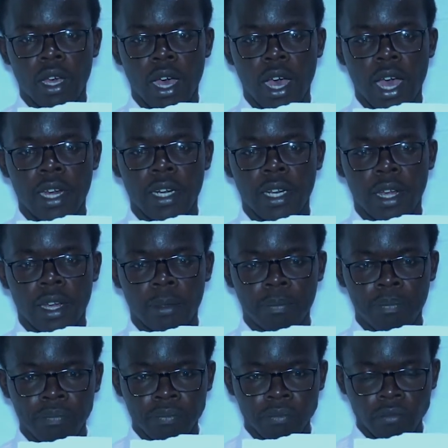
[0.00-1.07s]
And
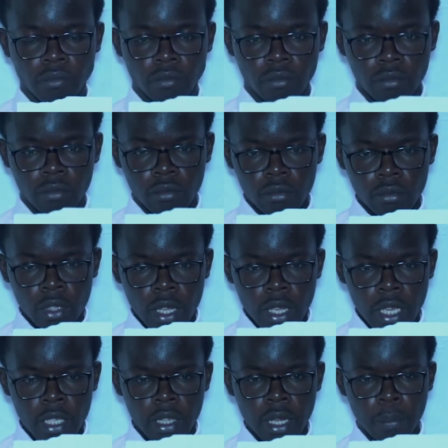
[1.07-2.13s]

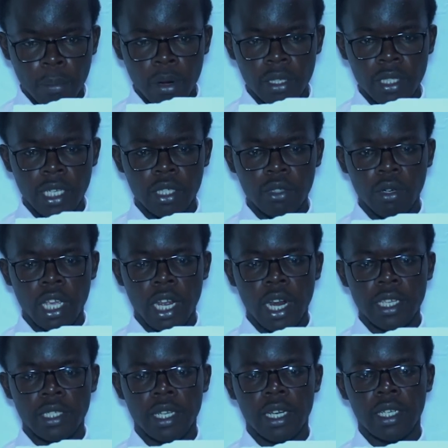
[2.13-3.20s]
in the process, you
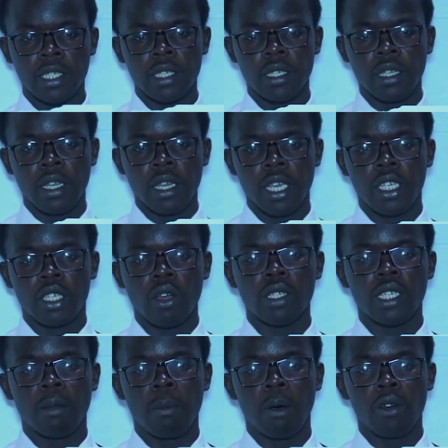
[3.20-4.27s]
realize that he talks
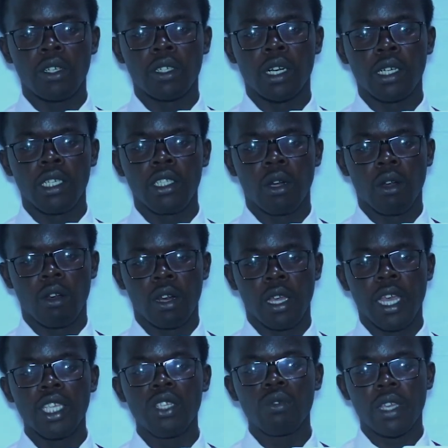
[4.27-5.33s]
about traditional
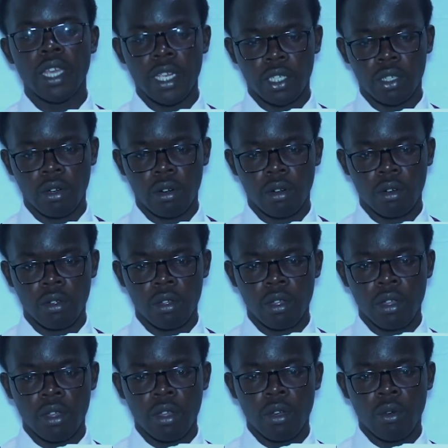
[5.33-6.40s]

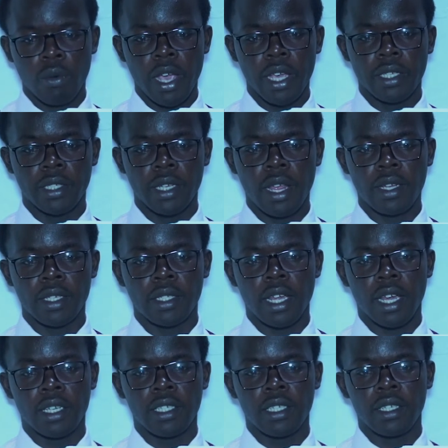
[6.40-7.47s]
education, where he says
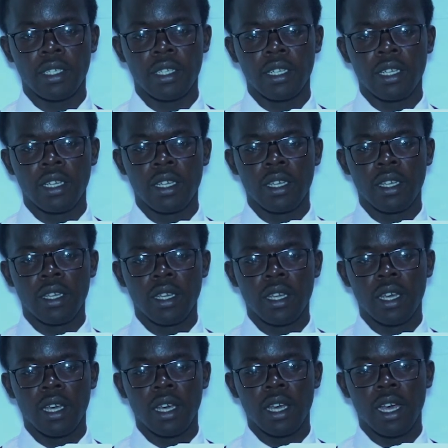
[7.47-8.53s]
that
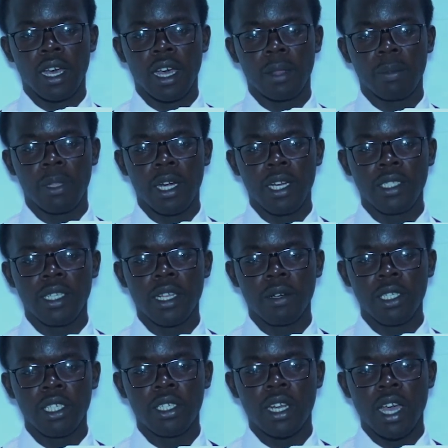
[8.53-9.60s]
there is the
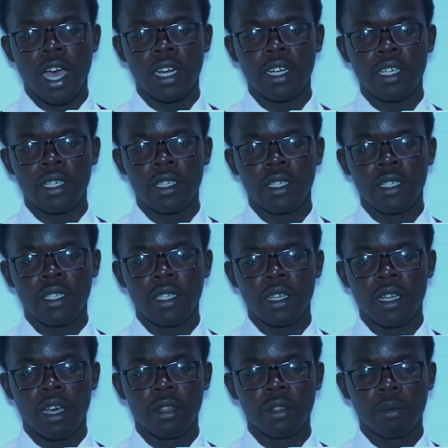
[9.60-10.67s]
rich dad
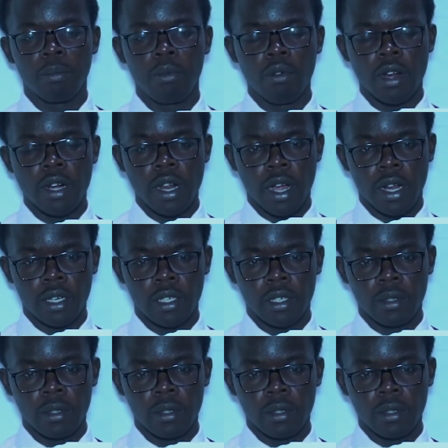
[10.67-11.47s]
and the poor dad.